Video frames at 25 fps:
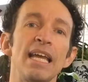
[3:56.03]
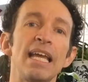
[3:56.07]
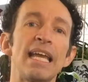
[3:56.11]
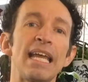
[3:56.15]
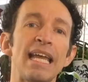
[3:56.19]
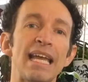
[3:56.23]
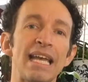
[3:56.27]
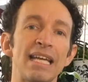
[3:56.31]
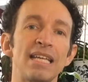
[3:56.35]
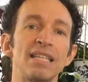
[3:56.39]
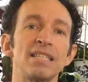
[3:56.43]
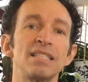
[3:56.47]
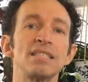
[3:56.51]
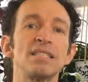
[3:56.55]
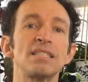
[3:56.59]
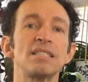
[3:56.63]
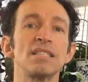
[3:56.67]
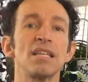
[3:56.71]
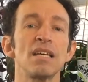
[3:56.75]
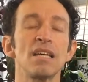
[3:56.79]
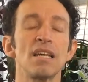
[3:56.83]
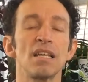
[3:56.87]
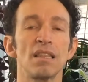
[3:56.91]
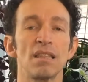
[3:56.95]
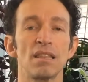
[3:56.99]
is
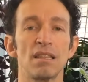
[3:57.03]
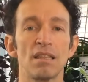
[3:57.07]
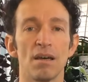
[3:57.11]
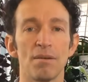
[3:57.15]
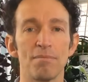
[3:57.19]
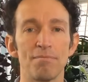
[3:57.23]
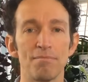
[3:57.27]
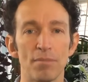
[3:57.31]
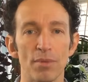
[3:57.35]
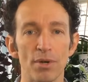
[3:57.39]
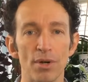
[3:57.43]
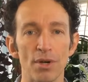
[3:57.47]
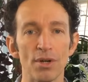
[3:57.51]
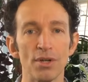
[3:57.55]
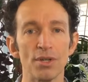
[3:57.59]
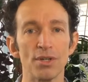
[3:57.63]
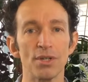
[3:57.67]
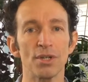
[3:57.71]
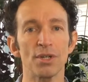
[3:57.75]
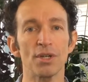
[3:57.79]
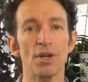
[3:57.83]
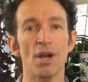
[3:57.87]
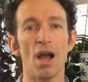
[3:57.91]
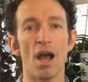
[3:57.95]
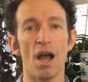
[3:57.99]
the
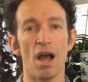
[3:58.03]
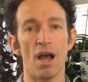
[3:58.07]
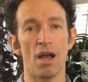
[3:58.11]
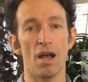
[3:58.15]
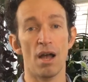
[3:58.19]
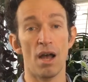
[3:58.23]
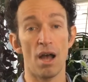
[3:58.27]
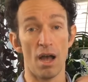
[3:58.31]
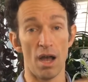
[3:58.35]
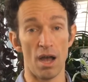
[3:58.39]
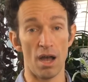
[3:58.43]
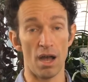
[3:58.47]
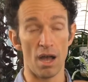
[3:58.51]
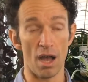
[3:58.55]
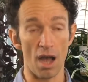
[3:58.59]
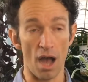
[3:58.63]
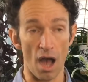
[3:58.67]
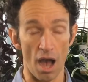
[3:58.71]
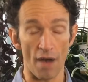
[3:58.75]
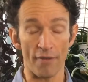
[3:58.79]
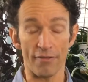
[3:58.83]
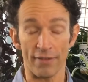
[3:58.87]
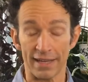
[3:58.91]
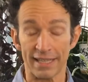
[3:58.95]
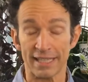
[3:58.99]
murder
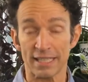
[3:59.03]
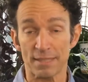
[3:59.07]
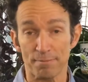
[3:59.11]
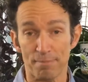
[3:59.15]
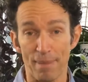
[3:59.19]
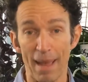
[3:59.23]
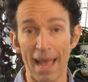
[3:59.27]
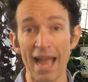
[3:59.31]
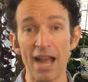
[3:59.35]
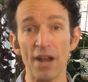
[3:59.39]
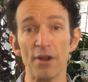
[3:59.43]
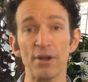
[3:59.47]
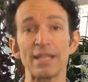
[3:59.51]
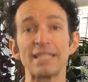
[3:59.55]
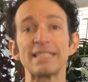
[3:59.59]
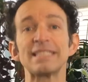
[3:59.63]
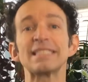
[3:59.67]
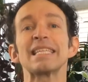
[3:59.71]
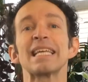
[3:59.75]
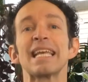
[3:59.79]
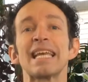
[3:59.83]
of his parents